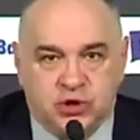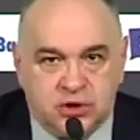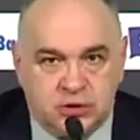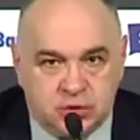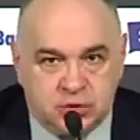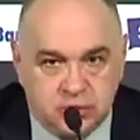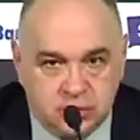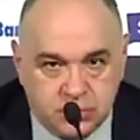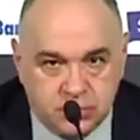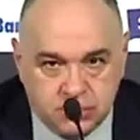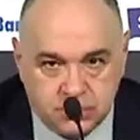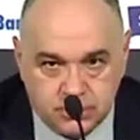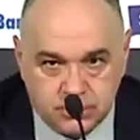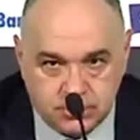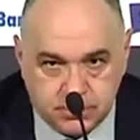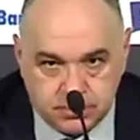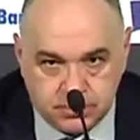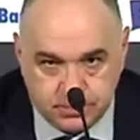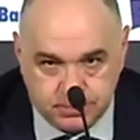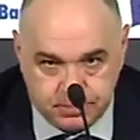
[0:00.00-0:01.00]
Well, as a
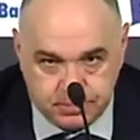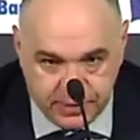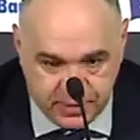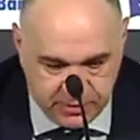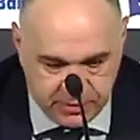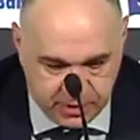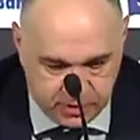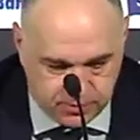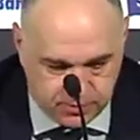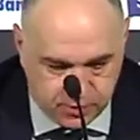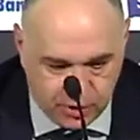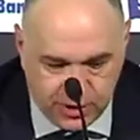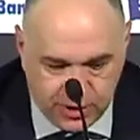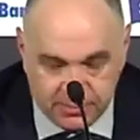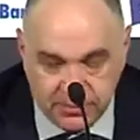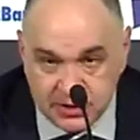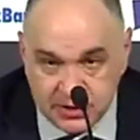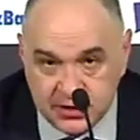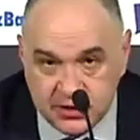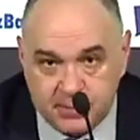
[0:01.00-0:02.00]
head coach,
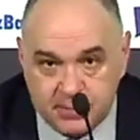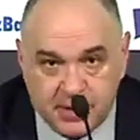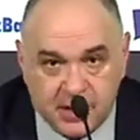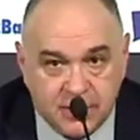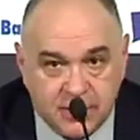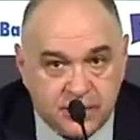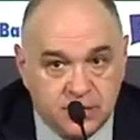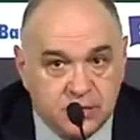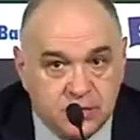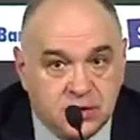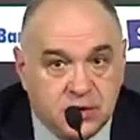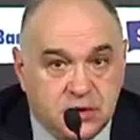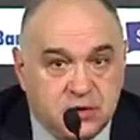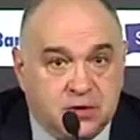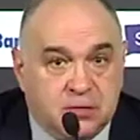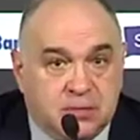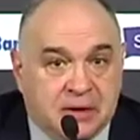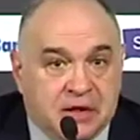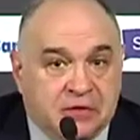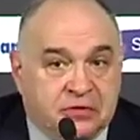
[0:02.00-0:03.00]
I go home very
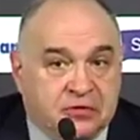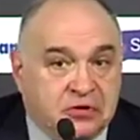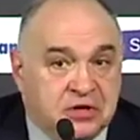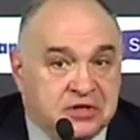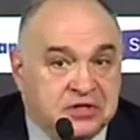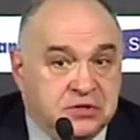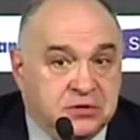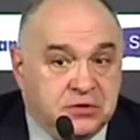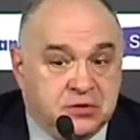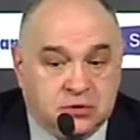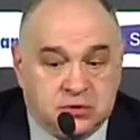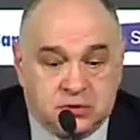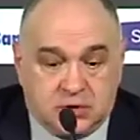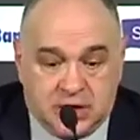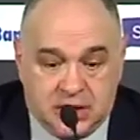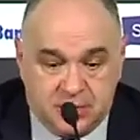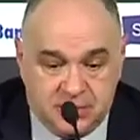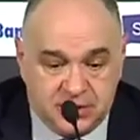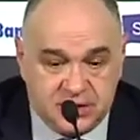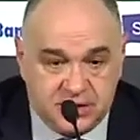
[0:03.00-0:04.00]
happy,
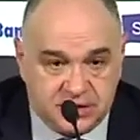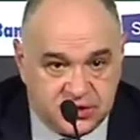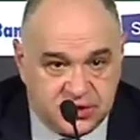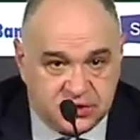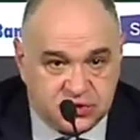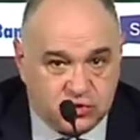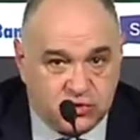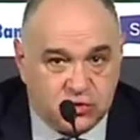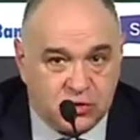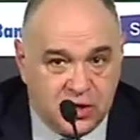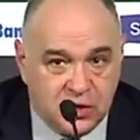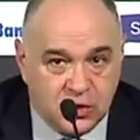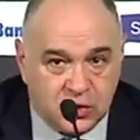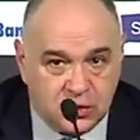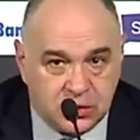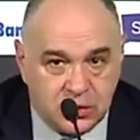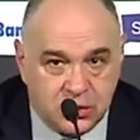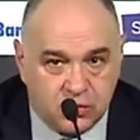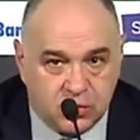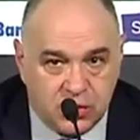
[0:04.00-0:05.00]

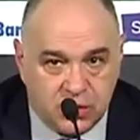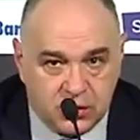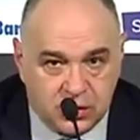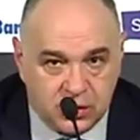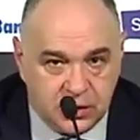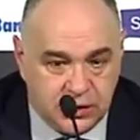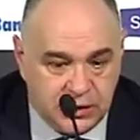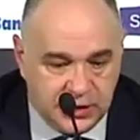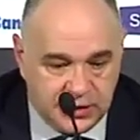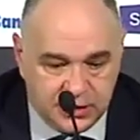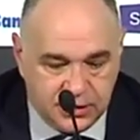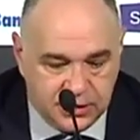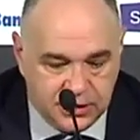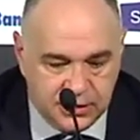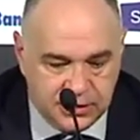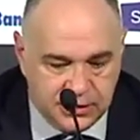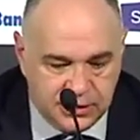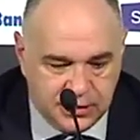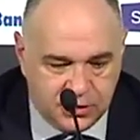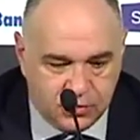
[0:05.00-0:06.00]
mainly because
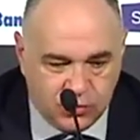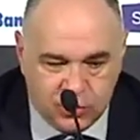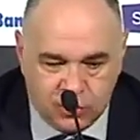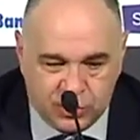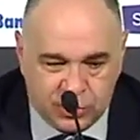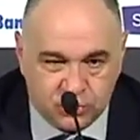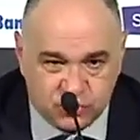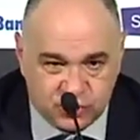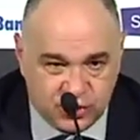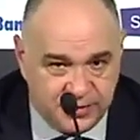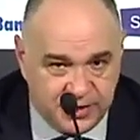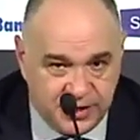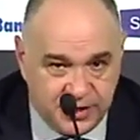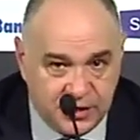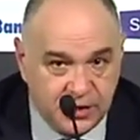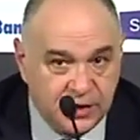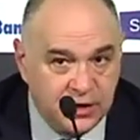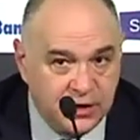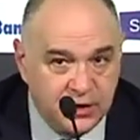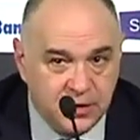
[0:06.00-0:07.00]
of the
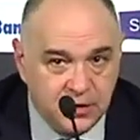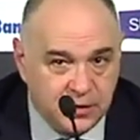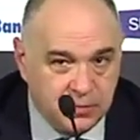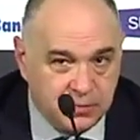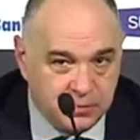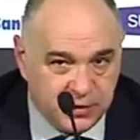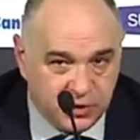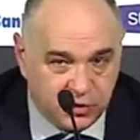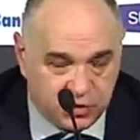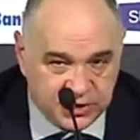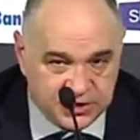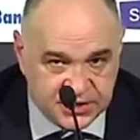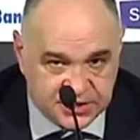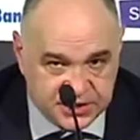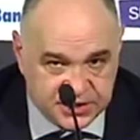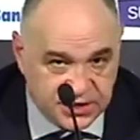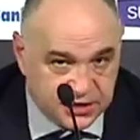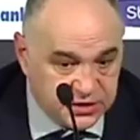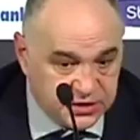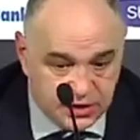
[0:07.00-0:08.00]
ambience
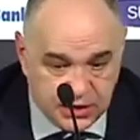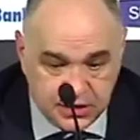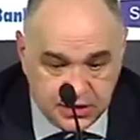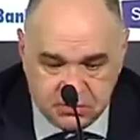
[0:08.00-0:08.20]
in